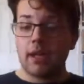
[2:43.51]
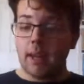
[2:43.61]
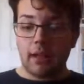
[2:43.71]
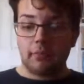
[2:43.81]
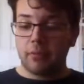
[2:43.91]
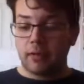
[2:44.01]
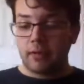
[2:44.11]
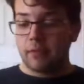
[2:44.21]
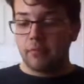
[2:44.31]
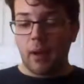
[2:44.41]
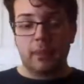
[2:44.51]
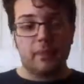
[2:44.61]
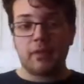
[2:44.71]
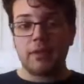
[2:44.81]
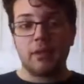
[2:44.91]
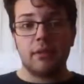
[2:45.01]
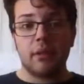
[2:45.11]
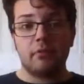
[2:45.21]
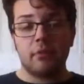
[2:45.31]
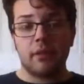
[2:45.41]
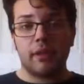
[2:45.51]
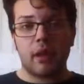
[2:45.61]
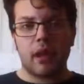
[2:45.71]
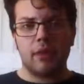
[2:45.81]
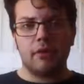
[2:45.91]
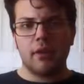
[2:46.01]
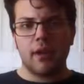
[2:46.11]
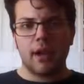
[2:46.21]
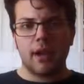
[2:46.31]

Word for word: that's when this probably fits in, in within continuity.